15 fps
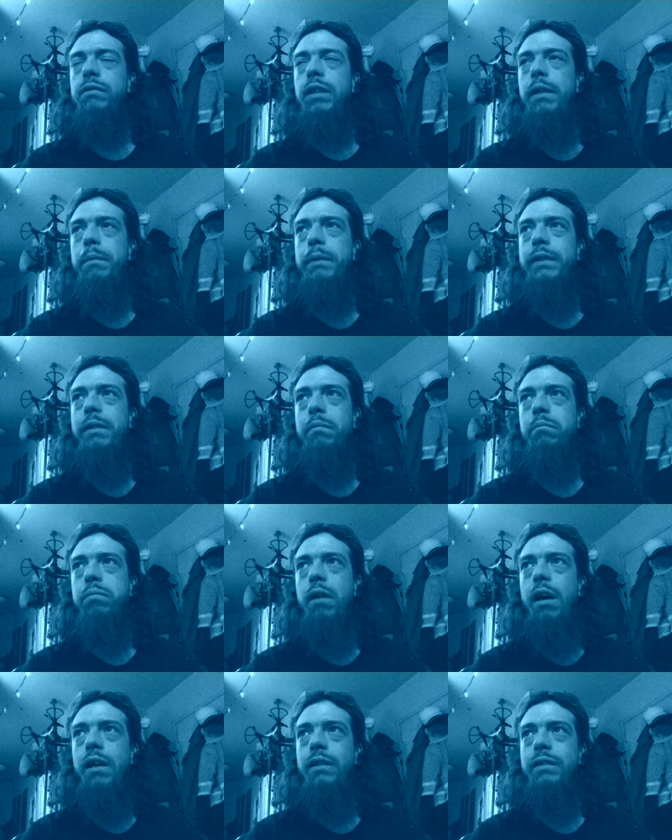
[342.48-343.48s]
if it's even
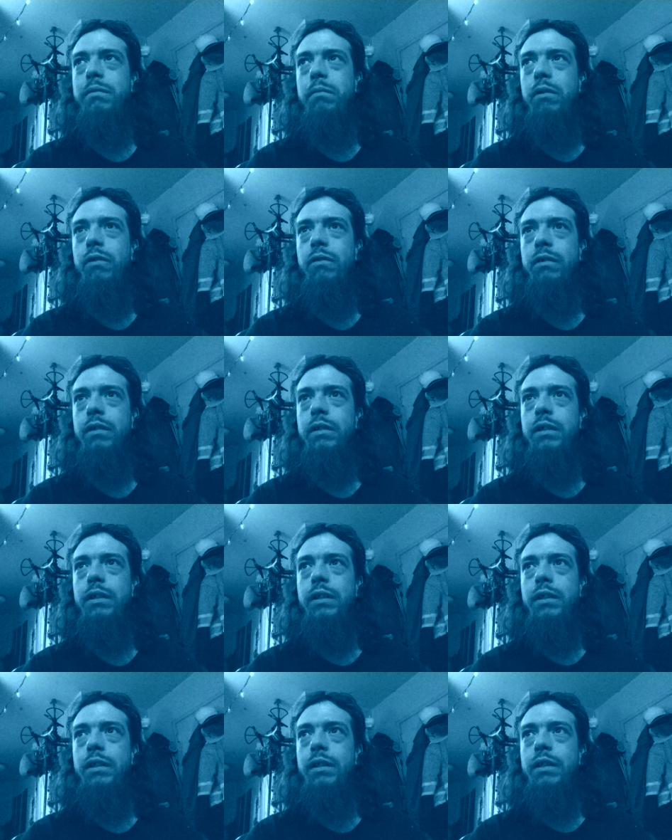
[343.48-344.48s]
possible,
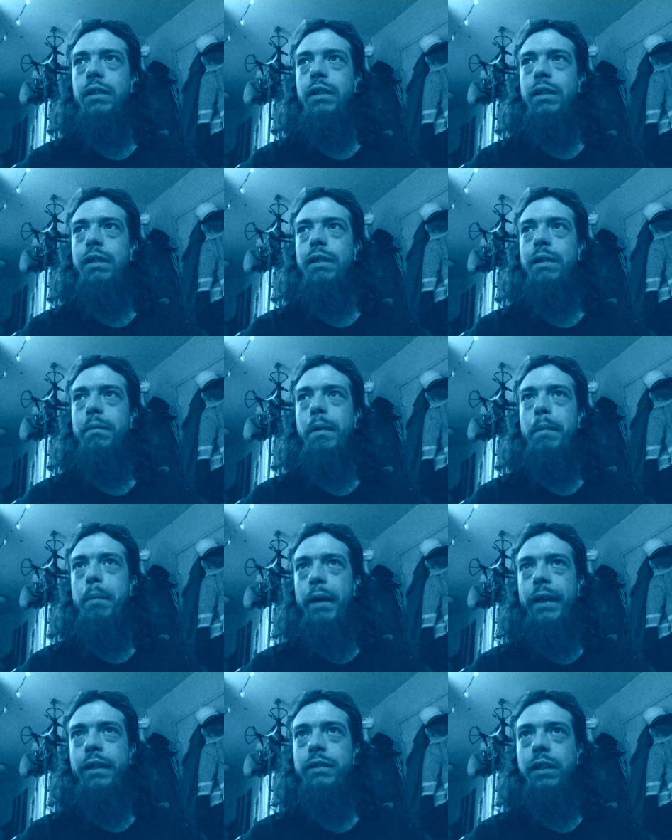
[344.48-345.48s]
get my
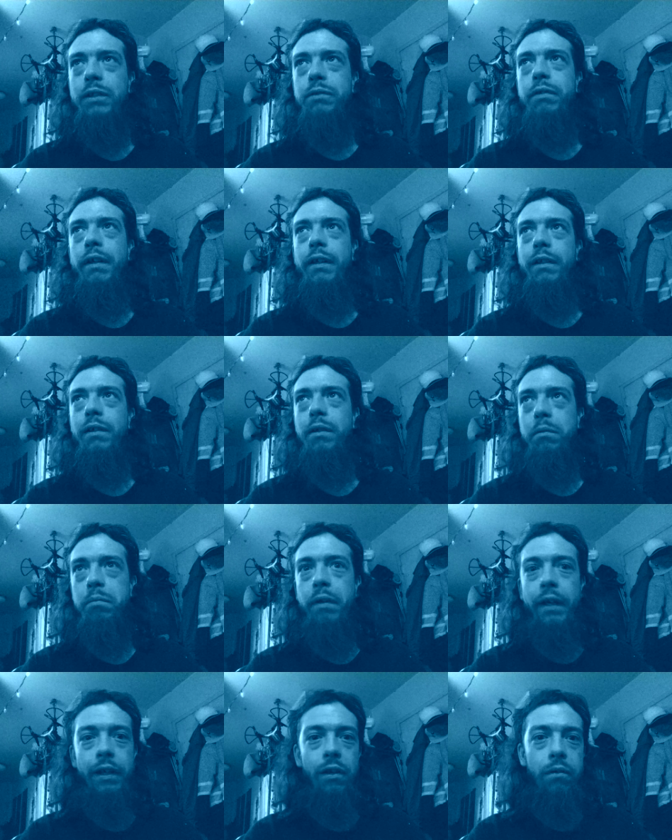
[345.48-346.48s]
bike on the trailer and
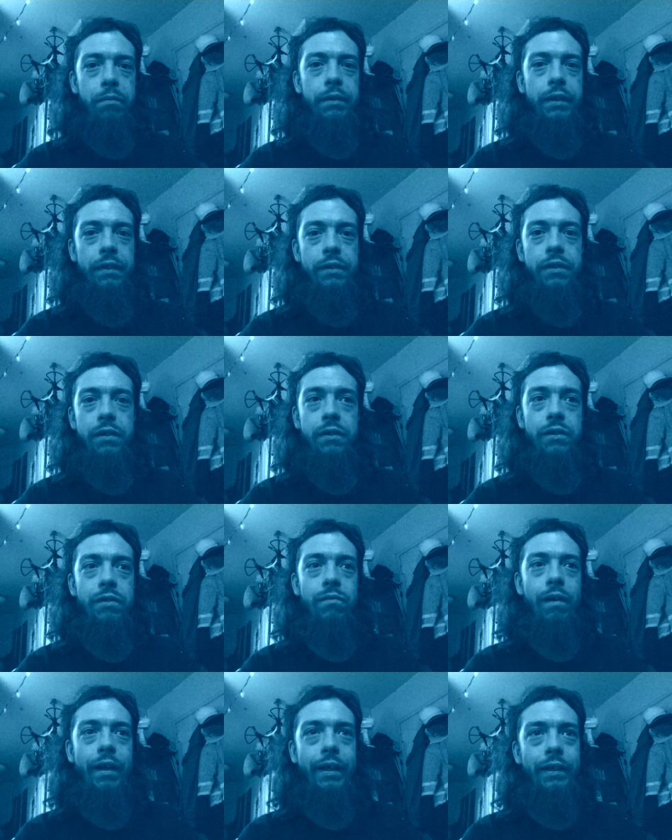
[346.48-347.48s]
bring it over there too so
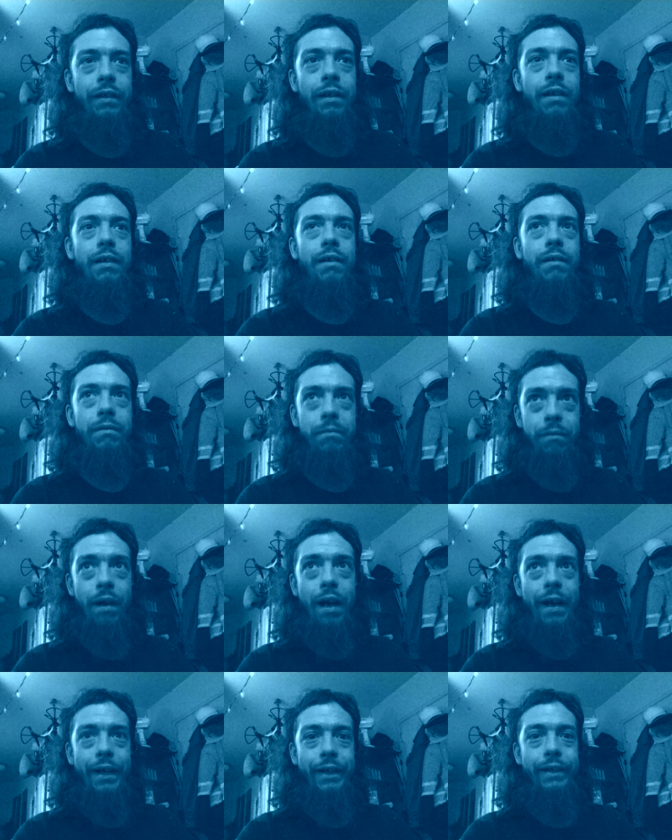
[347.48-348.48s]
I can
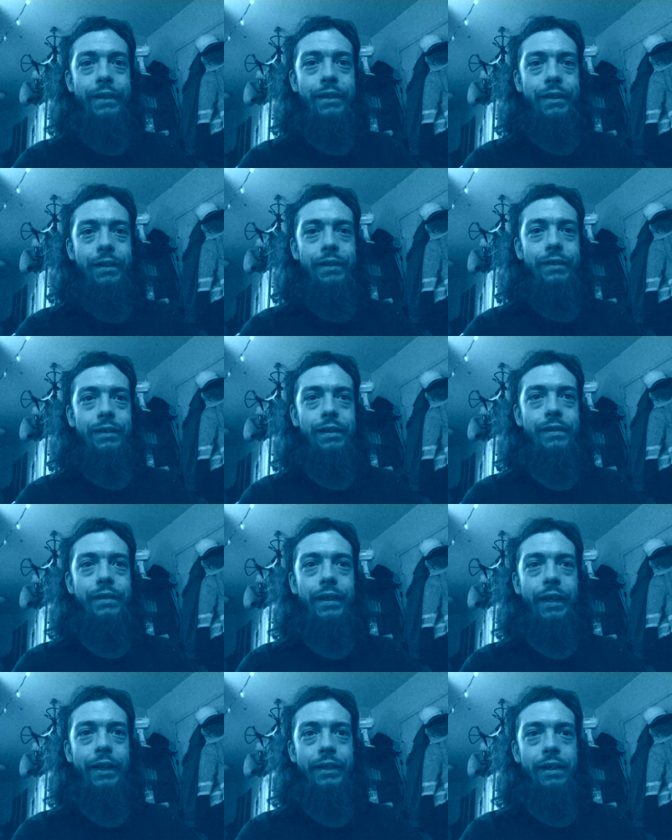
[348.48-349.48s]
ride the
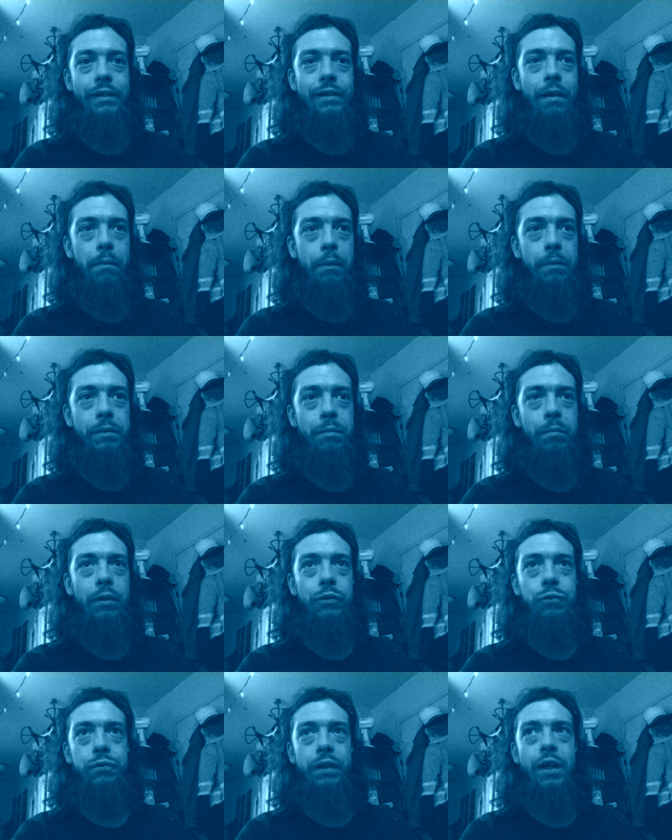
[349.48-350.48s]
city and the suburbs of
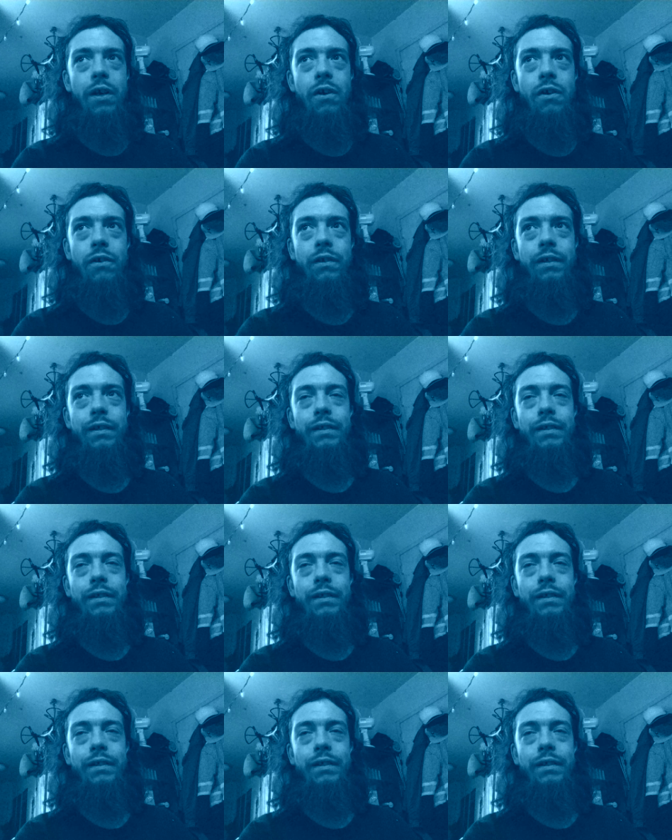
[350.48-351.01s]
Montreal